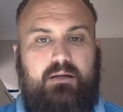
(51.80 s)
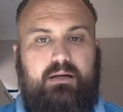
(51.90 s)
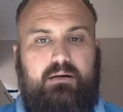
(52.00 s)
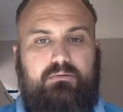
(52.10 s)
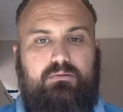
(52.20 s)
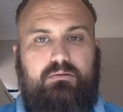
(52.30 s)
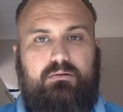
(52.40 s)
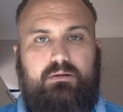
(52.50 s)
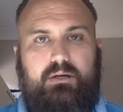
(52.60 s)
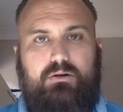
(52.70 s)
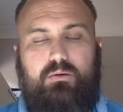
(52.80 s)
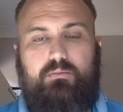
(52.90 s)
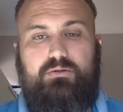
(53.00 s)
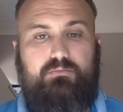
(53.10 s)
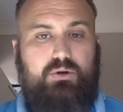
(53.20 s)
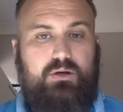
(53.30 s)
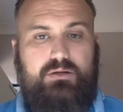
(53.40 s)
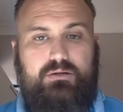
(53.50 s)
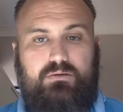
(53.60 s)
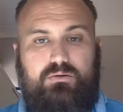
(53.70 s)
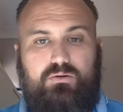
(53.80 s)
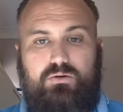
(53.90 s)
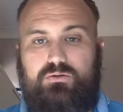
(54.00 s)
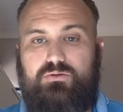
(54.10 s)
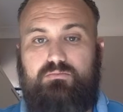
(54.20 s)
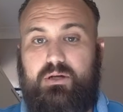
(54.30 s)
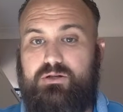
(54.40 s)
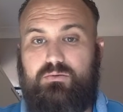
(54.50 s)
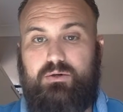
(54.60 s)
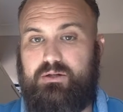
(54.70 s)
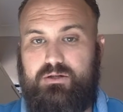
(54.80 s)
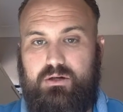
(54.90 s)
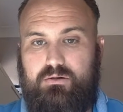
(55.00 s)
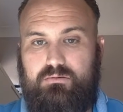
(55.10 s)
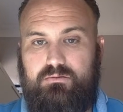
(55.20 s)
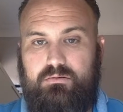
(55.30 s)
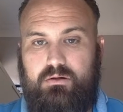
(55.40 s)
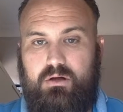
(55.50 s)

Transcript: Now, that competent person could be someone internal,